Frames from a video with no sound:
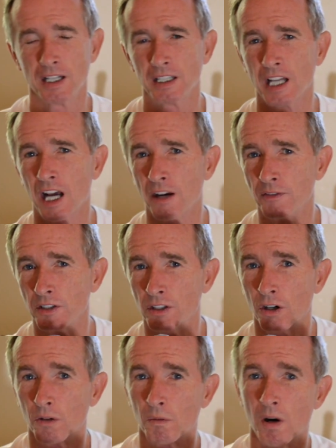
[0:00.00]
Now if you
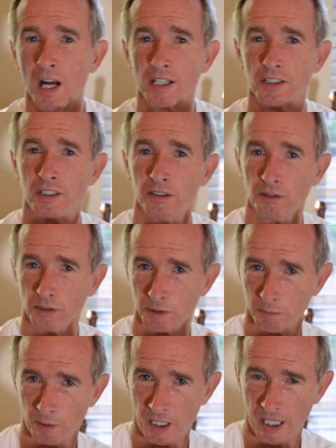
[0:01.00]
don't want to
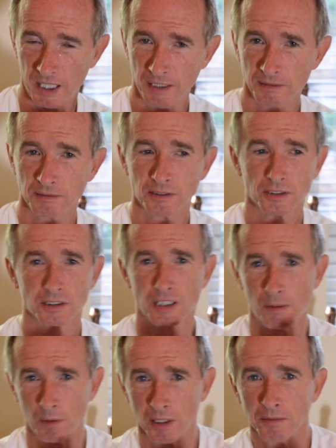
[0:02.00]
spray
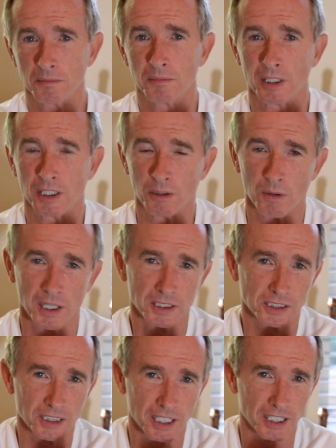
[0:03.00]
someone, but you want to
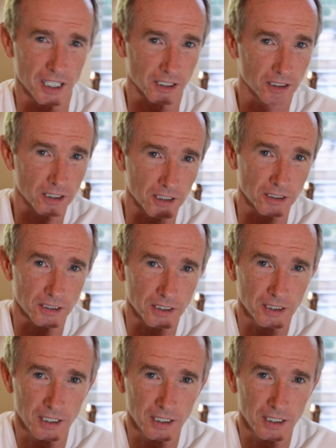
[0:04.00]
send the alert,